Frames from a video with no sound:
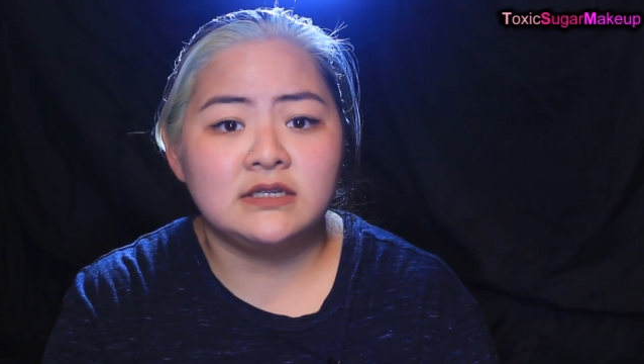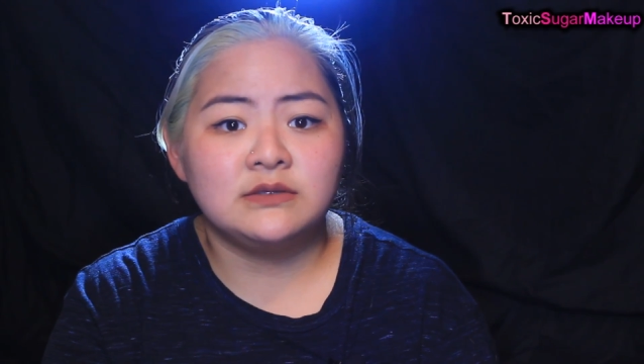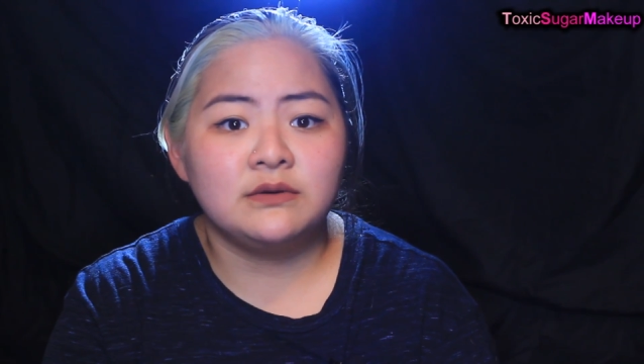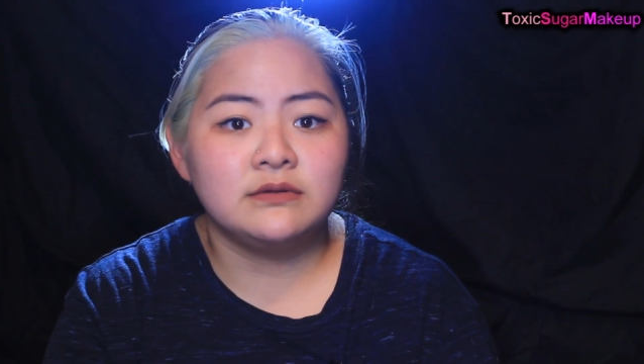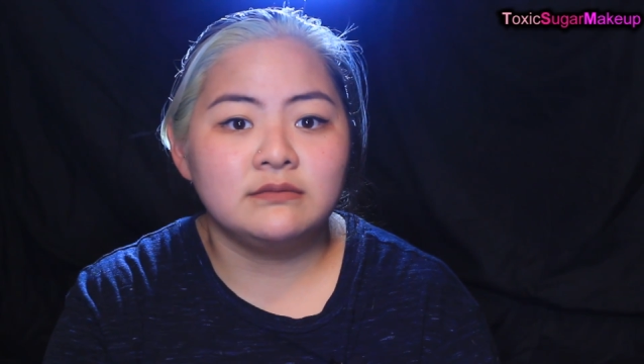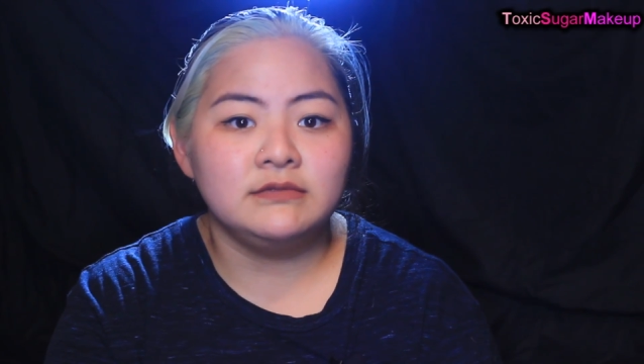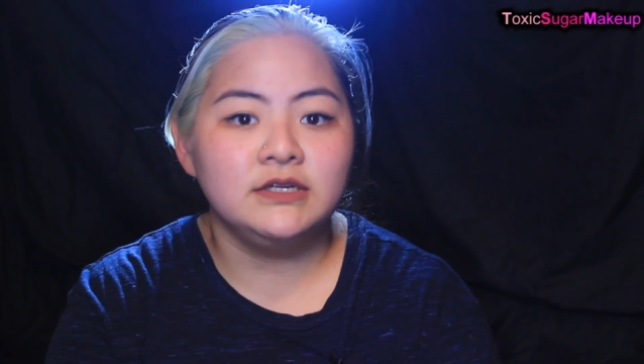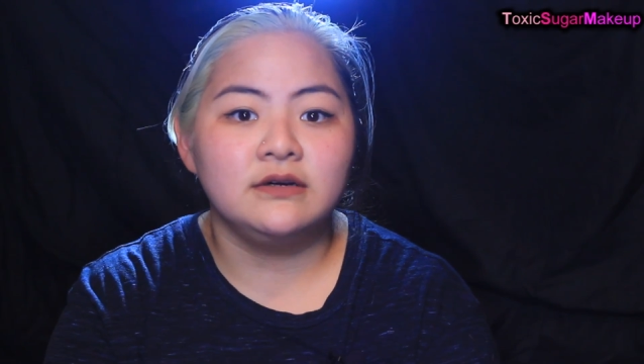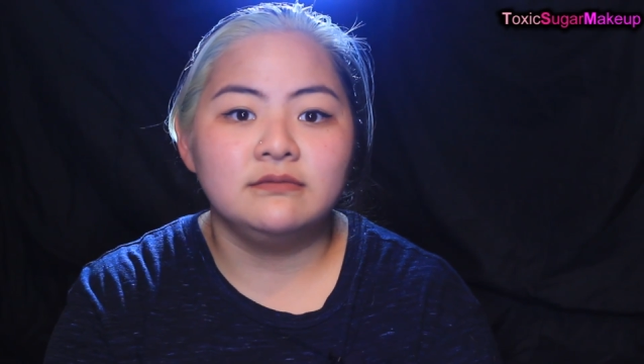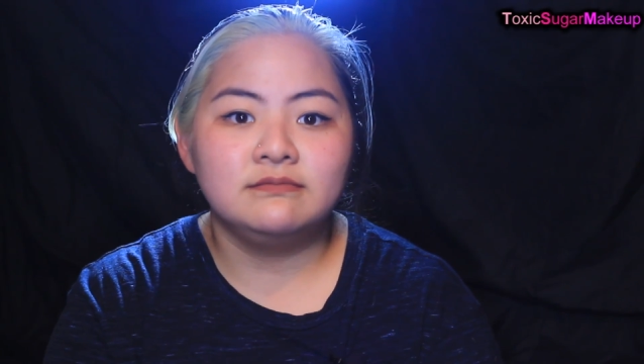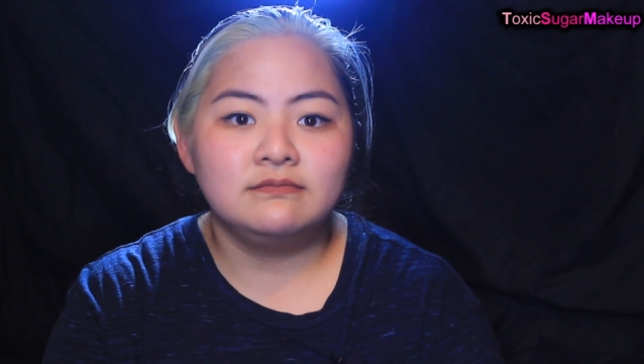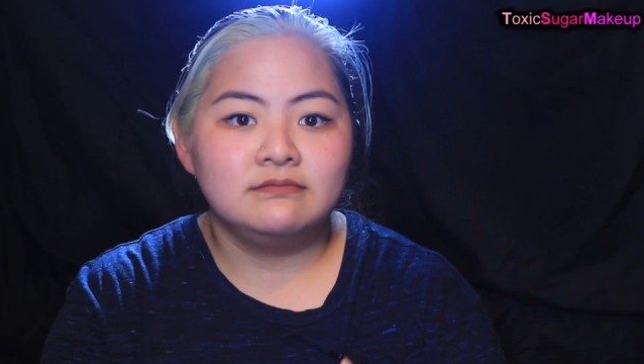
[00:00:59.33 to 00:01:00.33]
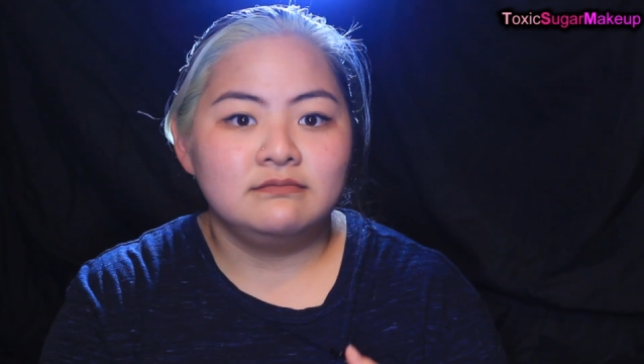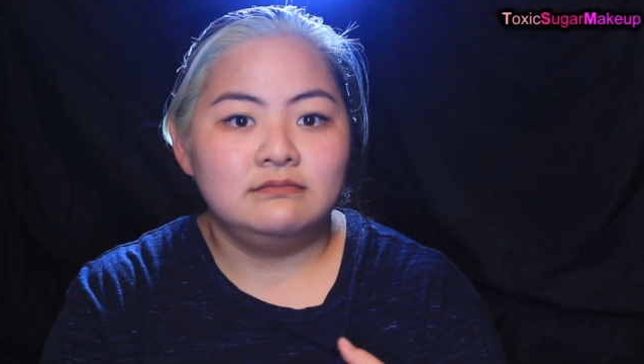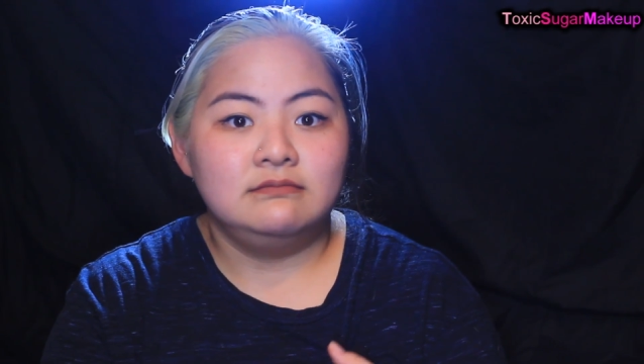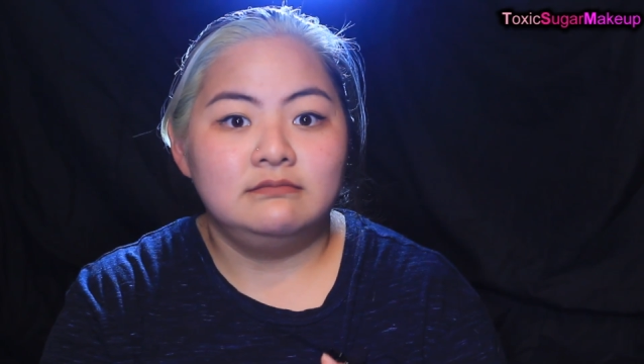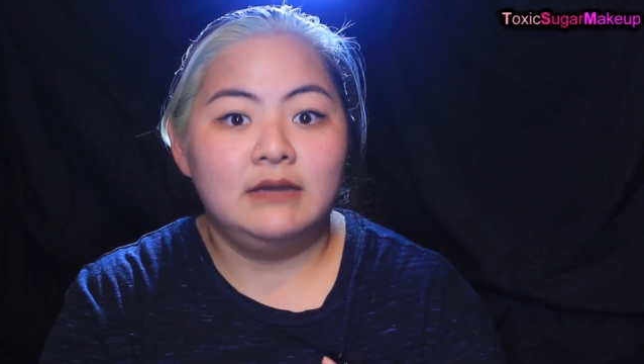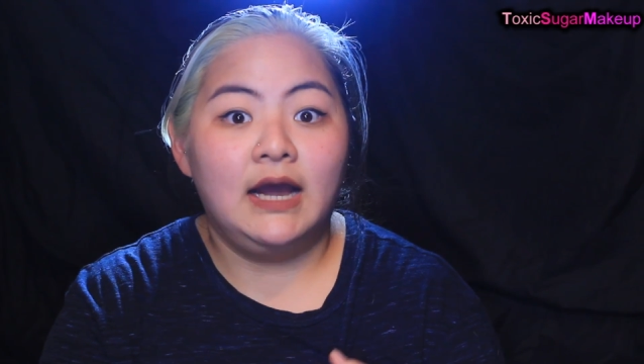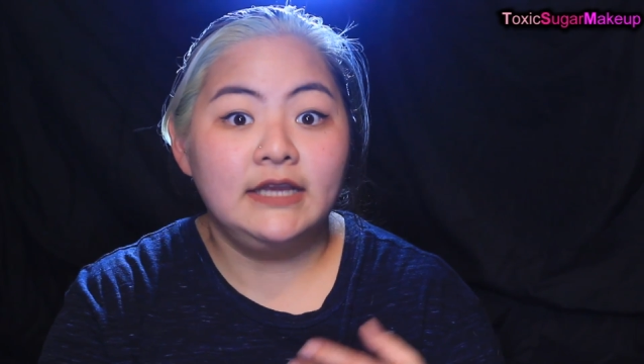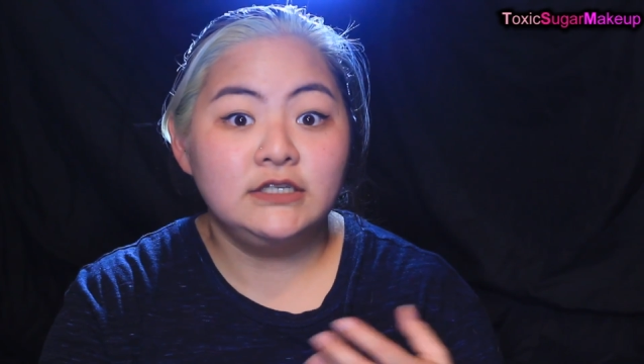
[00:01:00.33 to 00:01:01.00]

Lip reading: I told them, you know, my